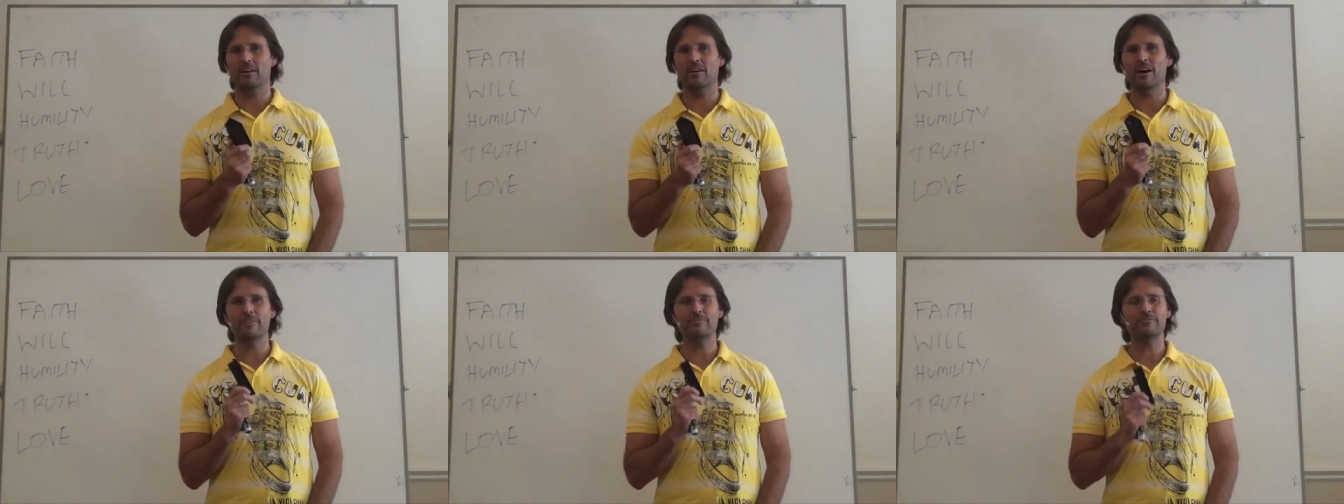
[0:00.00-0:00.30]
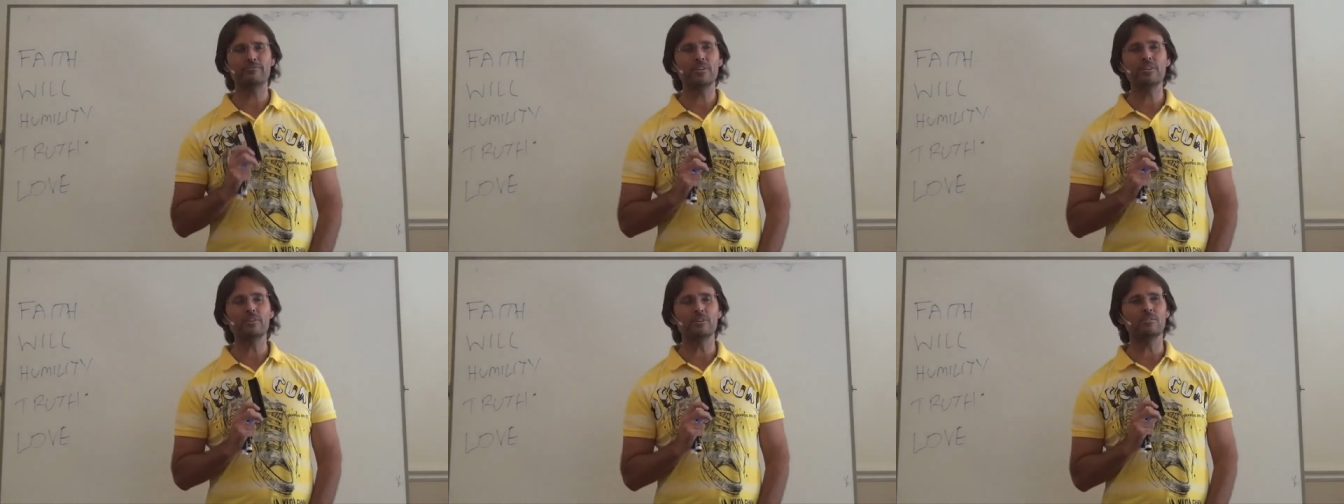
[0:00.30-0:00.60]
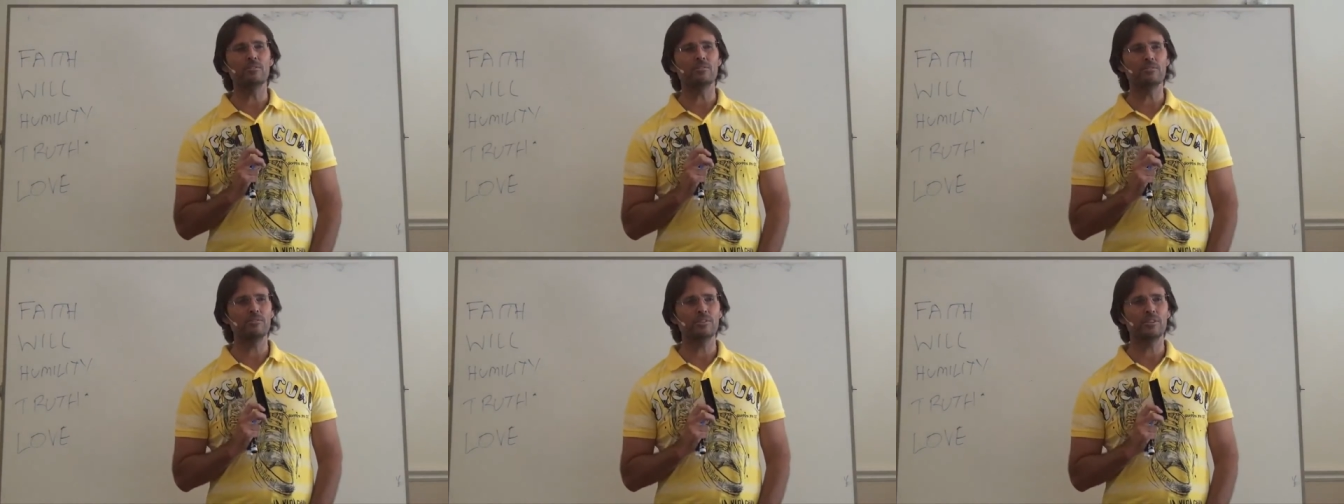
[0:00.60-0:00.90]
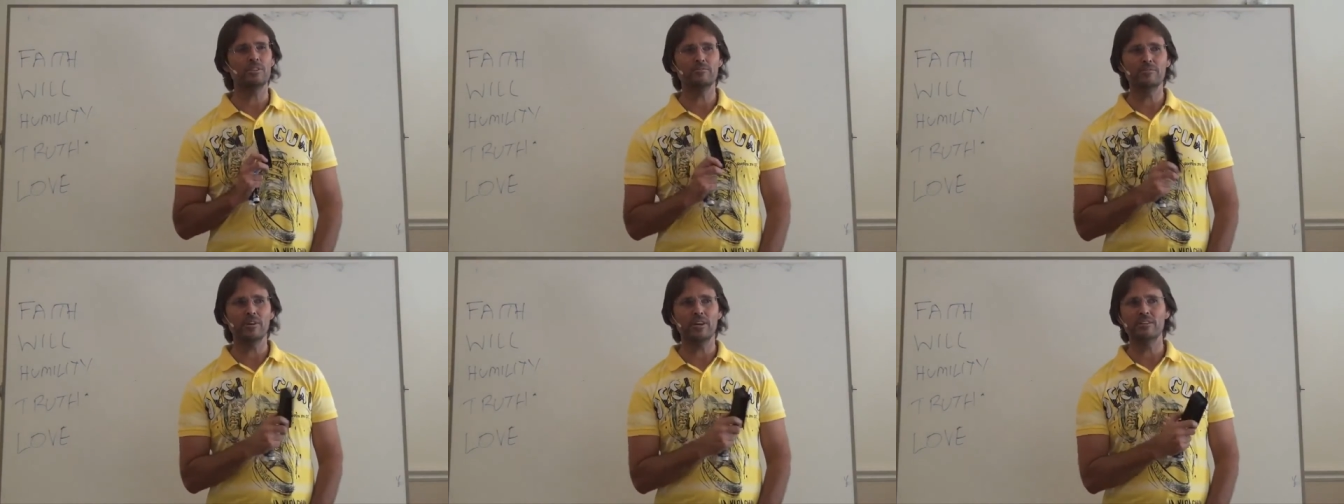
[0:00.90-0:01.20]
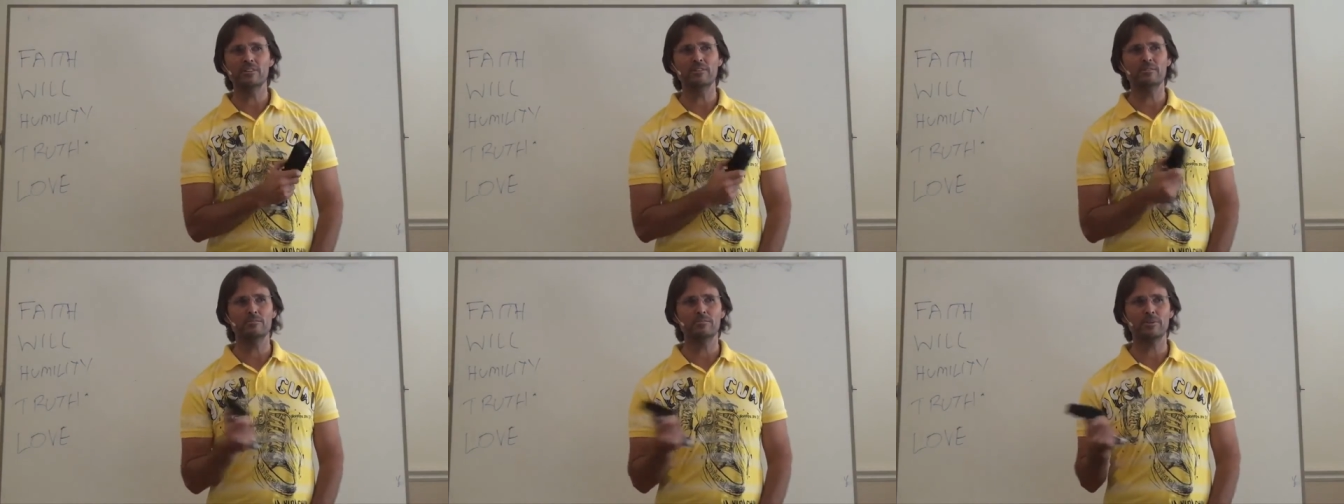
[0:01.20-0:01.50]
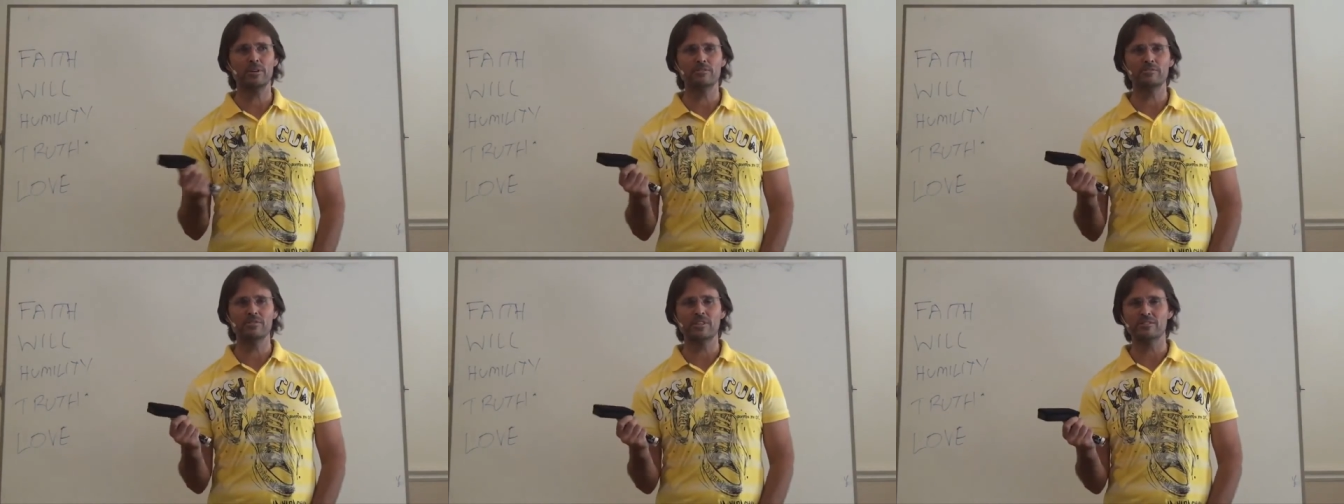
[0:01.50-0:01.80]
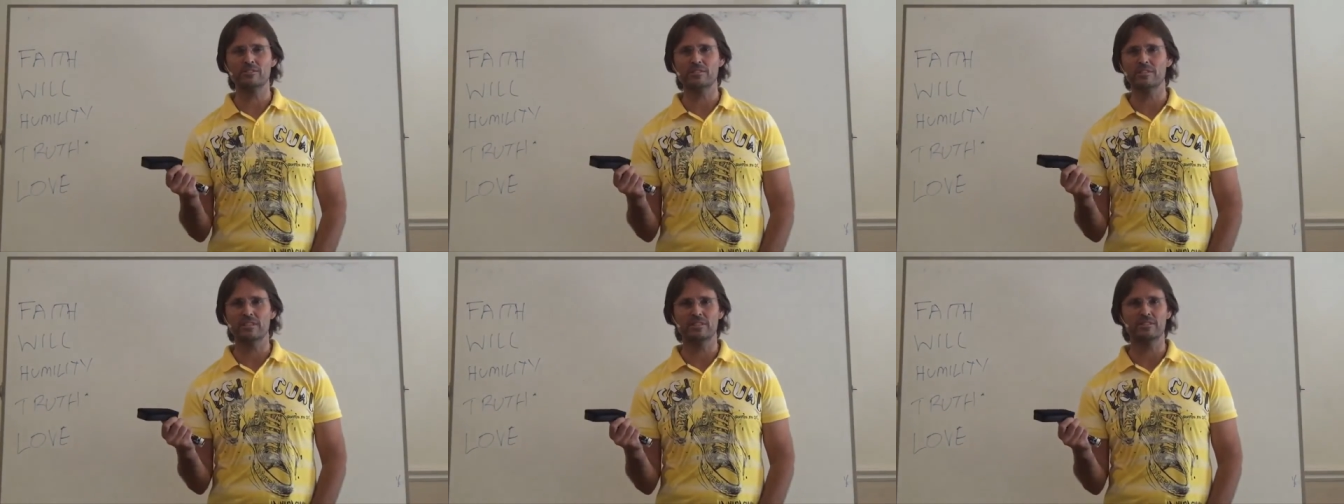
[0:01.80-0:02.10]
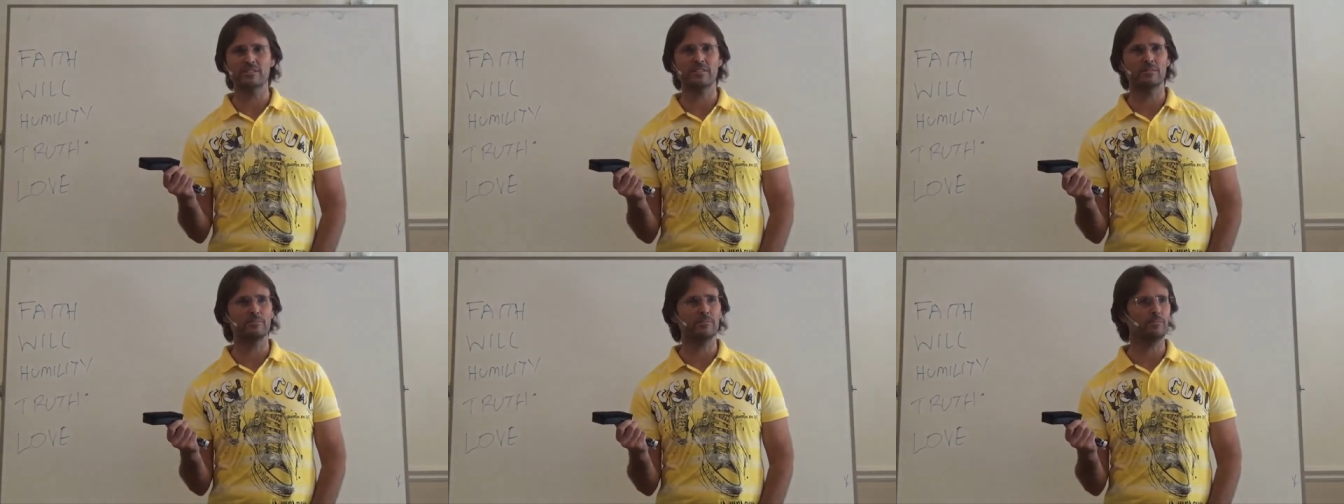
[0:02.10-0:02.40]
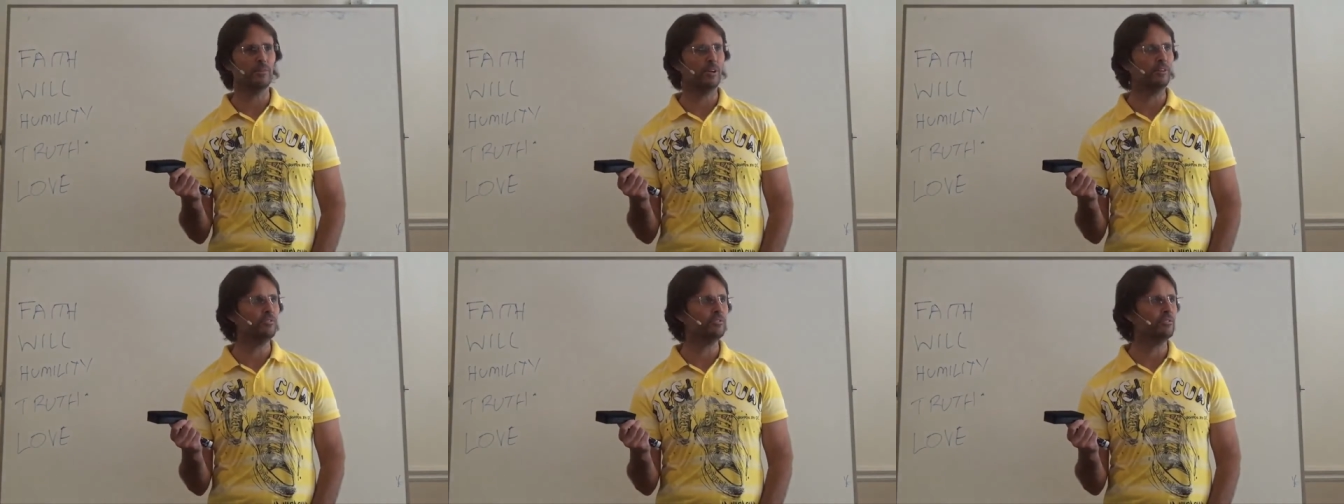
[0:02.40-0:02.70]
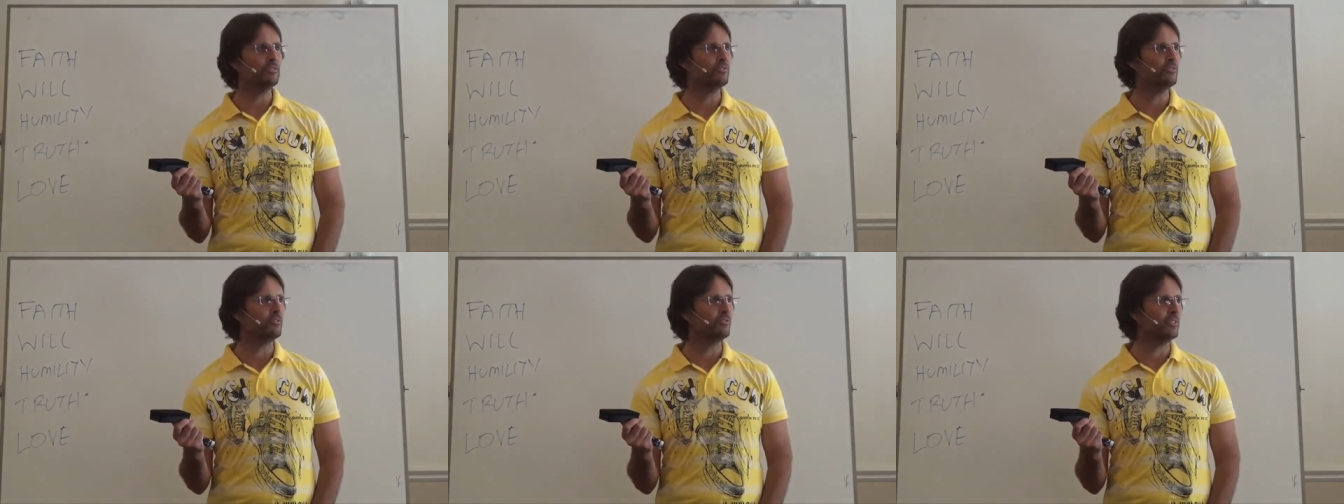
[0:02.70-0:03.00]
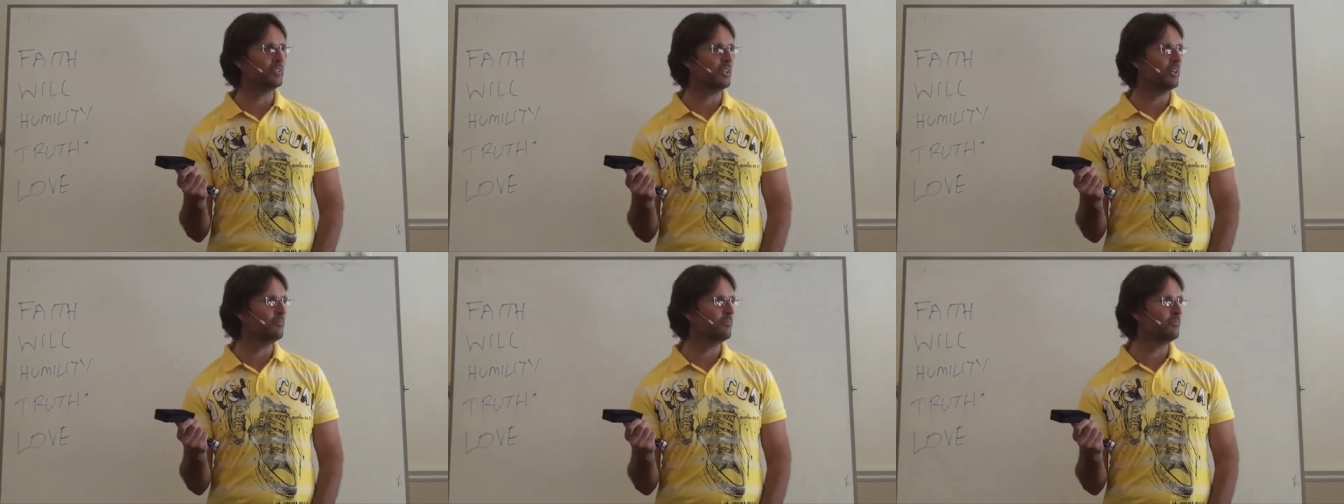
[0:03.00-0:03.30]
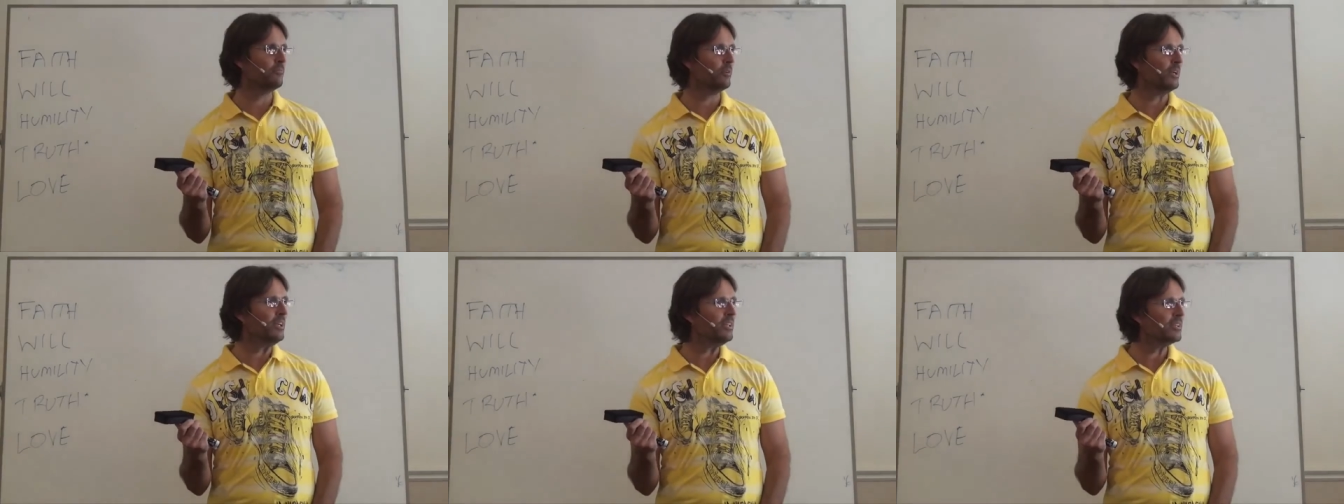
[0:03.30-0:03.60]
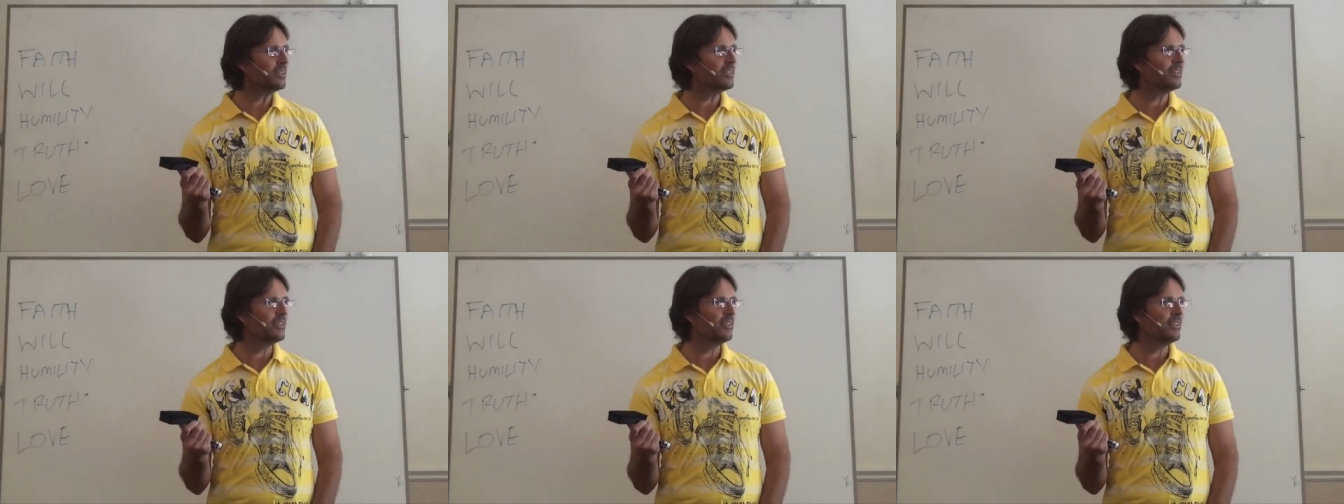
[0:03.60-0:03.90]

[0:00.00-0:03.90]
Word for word: I feel that if I didn't process at least some emotion during that week,